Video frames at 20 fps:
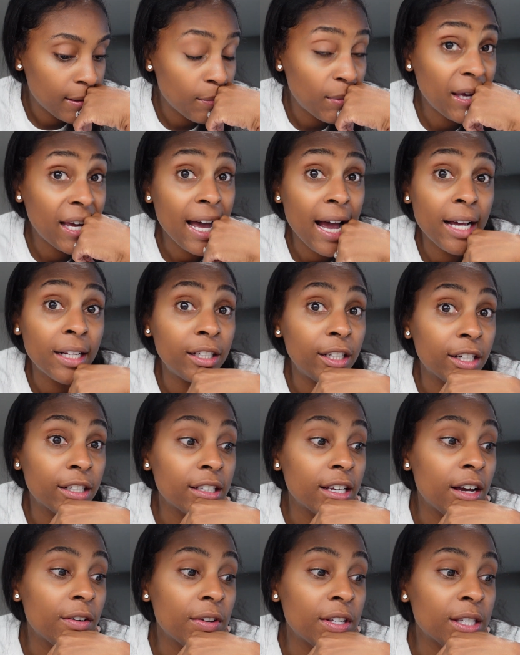Be kind to
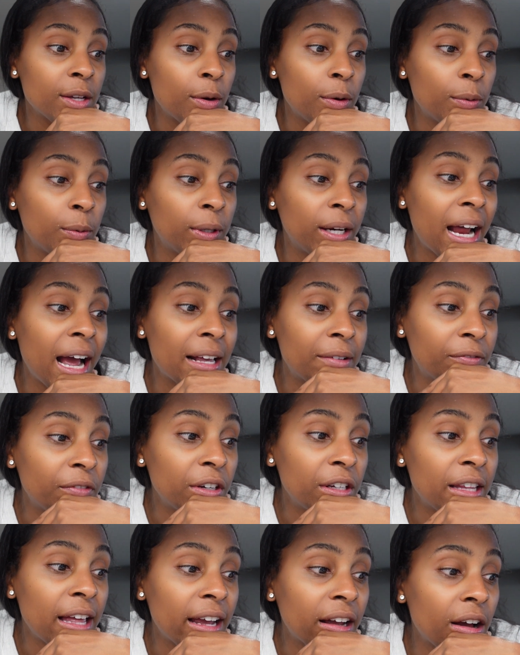yourself. And so when I
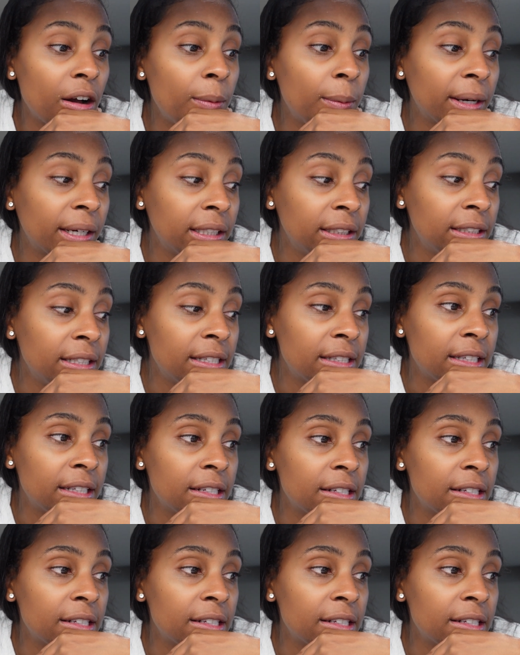feel like, oh my goodness,